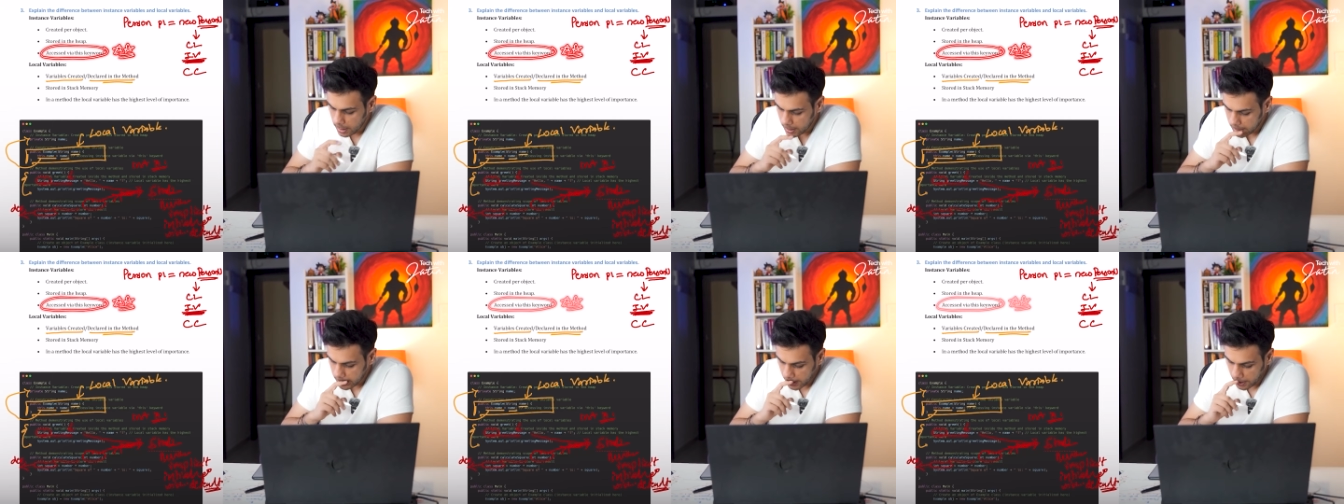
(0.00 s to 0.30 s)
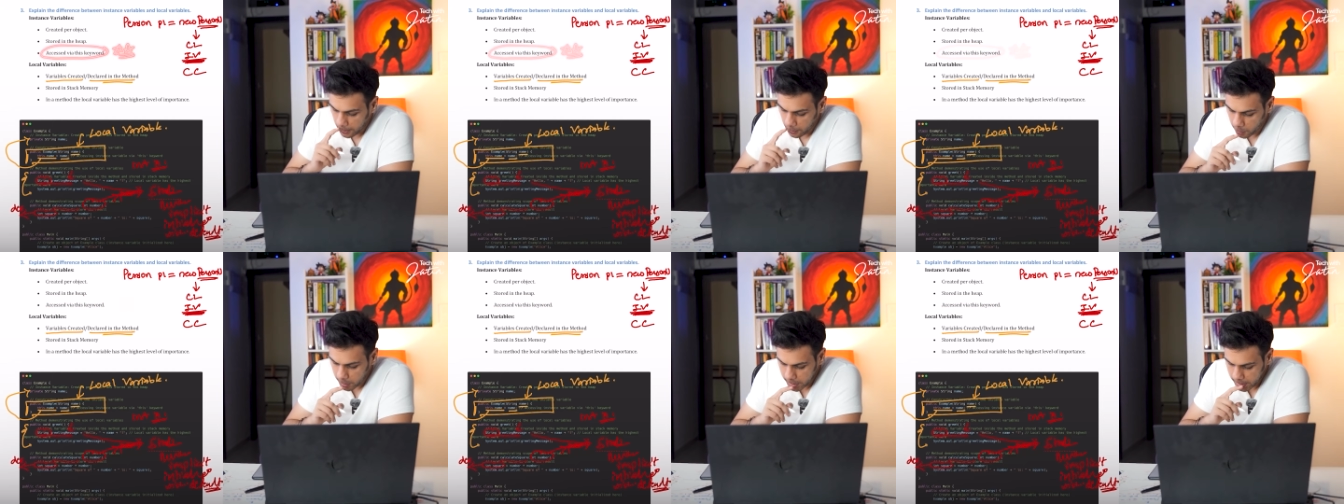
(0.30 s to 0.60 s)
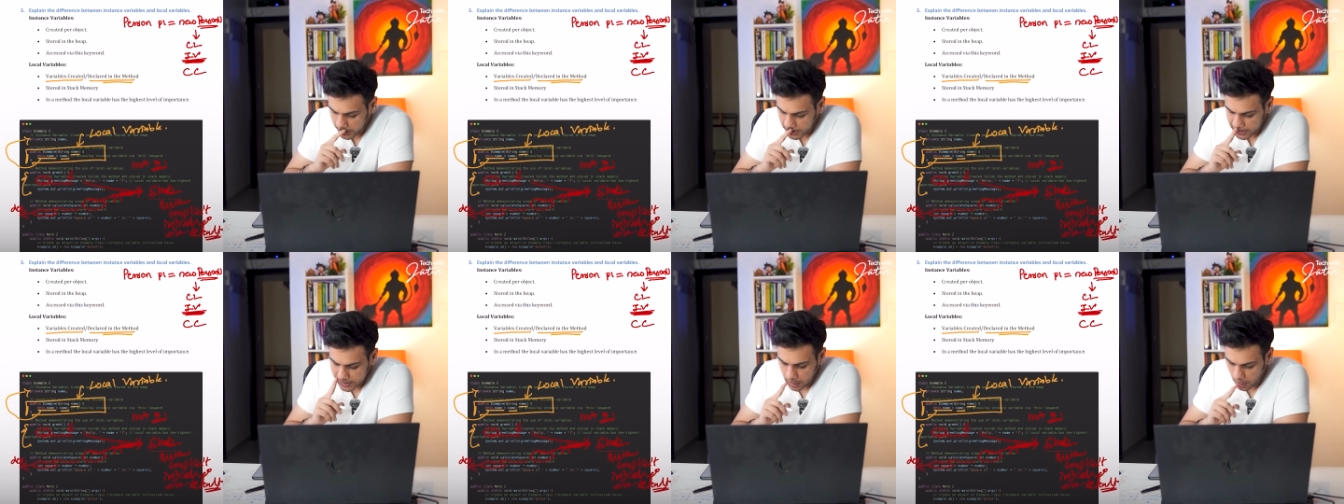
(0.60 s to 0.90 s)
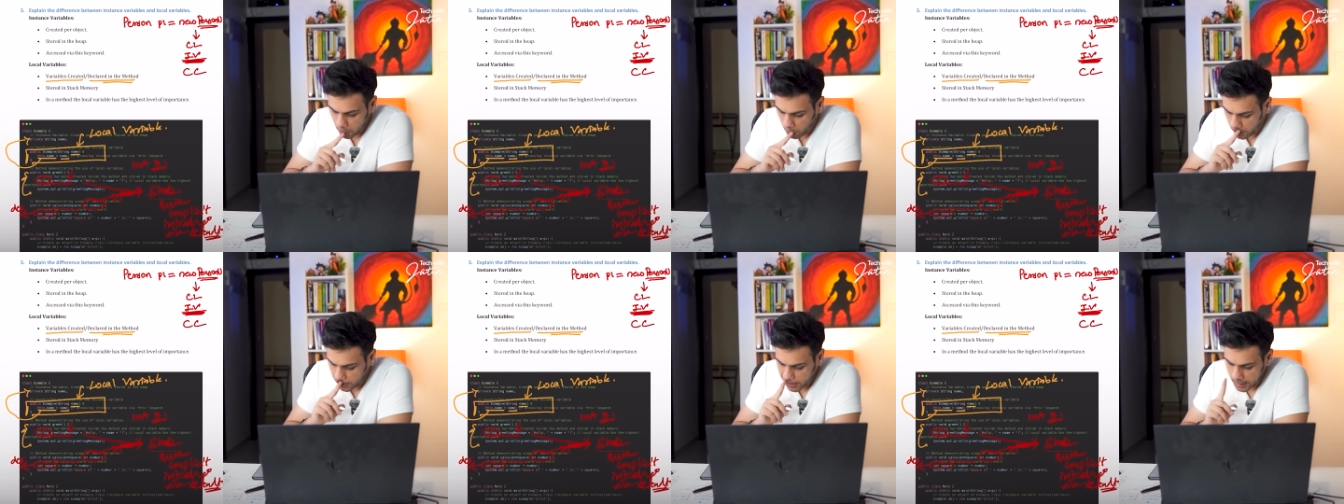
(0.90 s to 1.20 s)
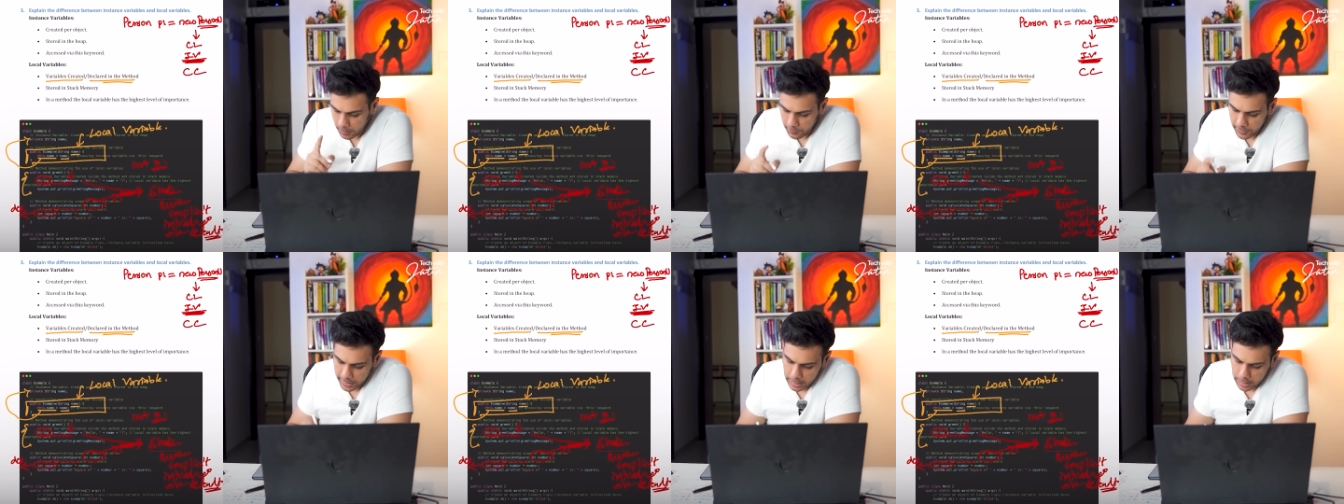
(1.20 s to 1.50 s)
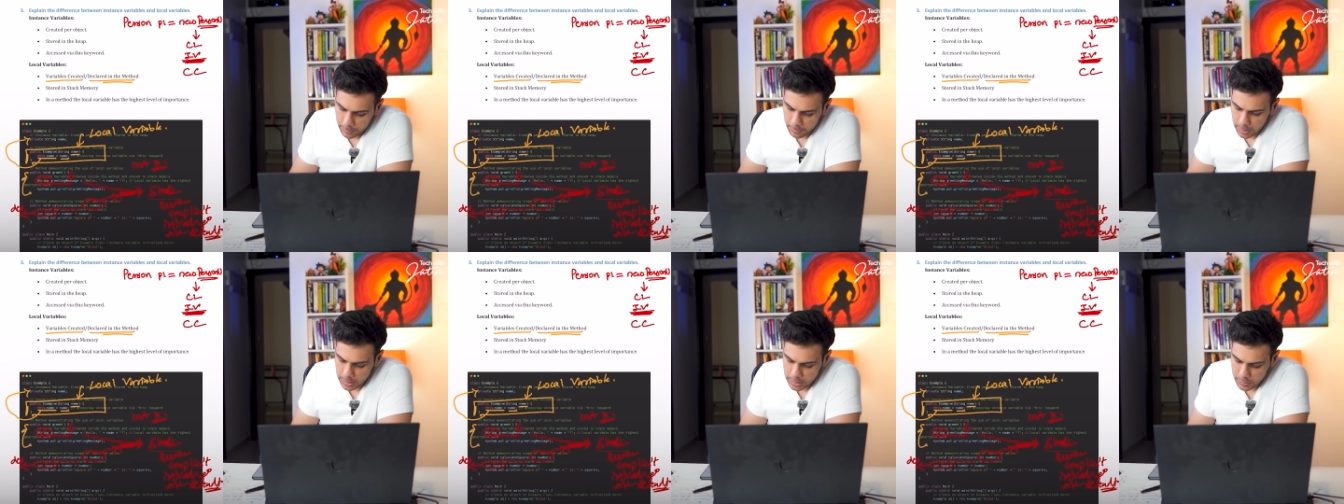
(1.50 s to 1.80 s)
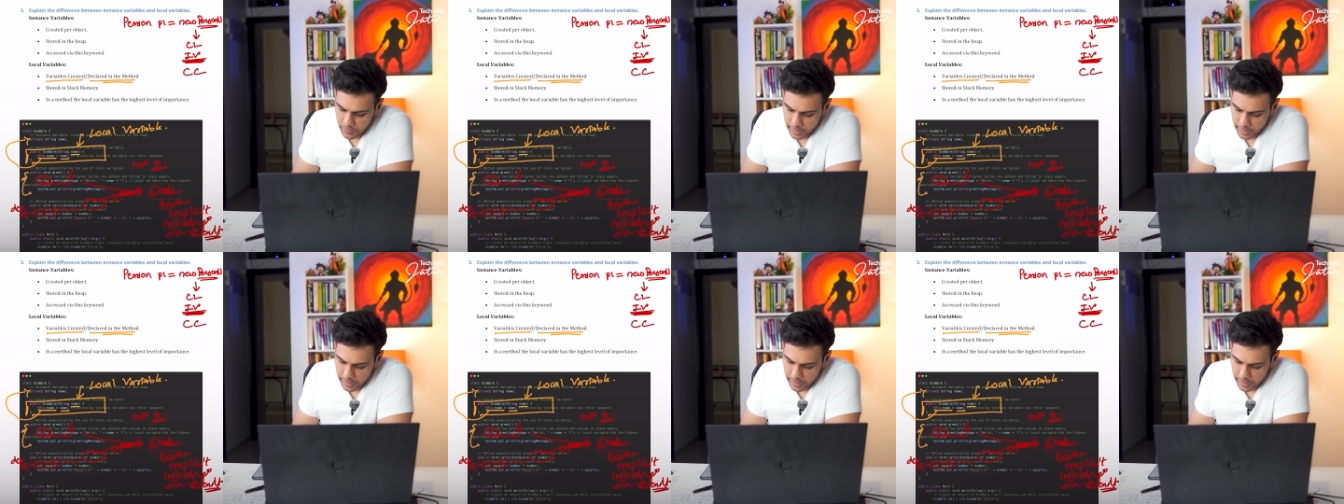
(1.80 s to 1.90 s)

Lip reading: Now, what is local variables?